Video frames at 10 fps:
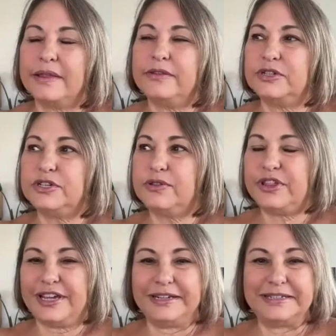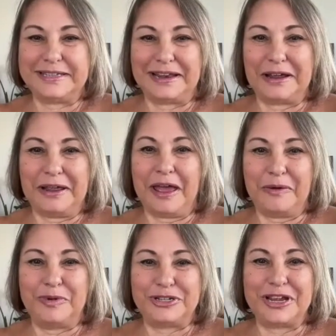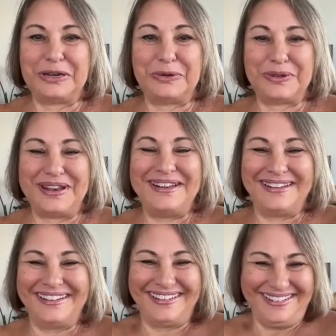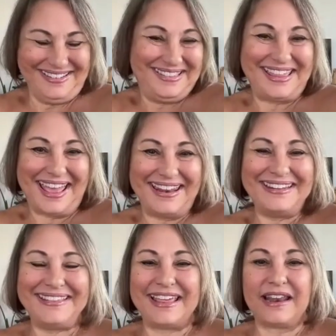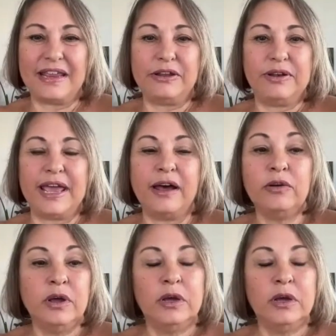two things that I wish I knew then that I know now.